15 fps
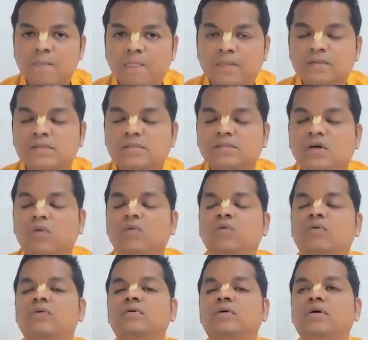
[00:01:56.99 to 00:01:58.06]
The
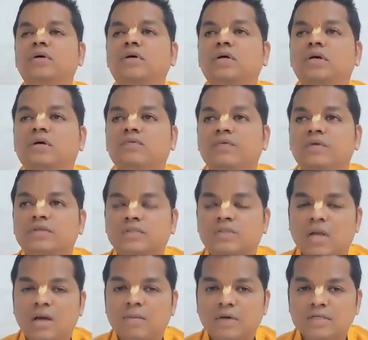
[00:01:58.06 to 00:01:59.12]
sound
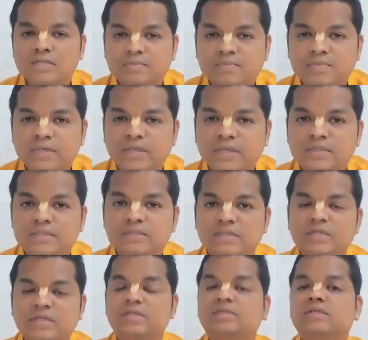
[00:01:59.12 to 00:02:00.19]
which Rama
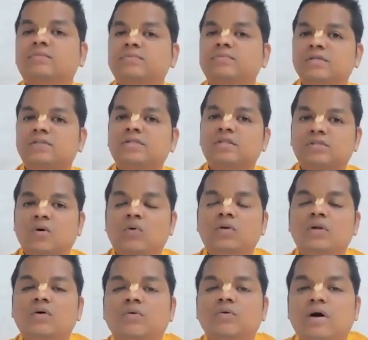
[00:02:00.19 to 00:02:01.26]
speaks, it resembles the
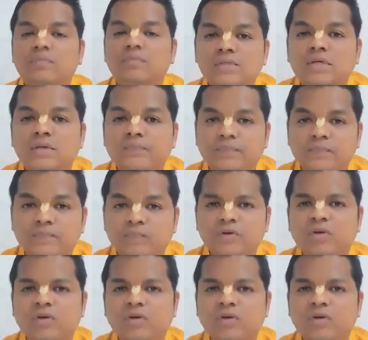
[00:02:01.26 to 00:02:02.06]
sound of Hamsa.